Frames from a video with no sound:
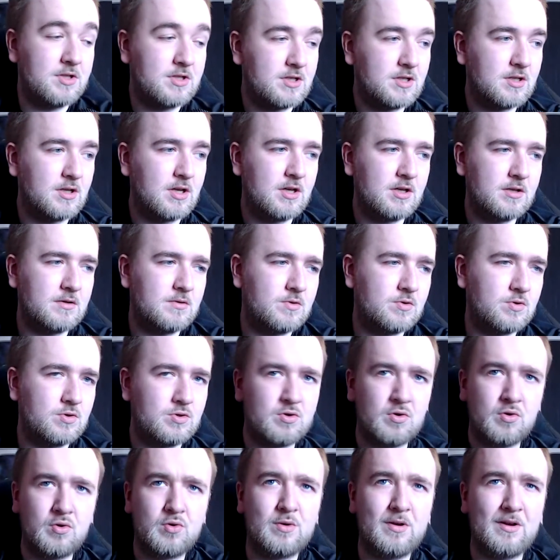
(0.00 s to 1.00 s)
going to
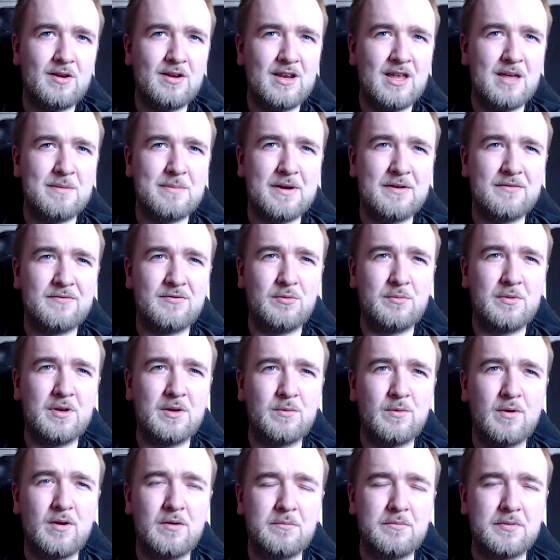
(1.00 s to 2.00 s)
talk quickly about Formula
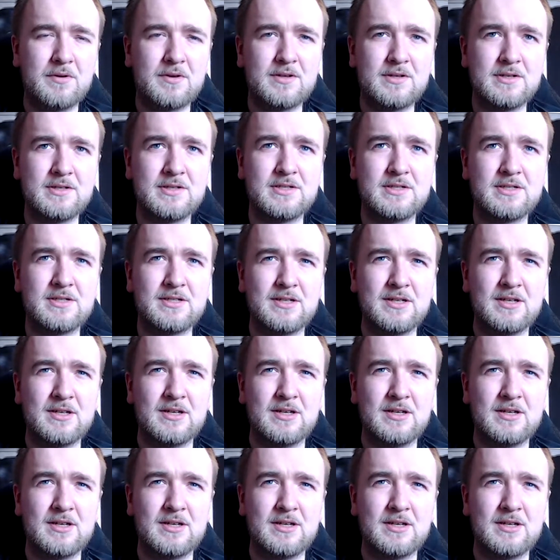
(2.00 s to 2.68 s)
1 because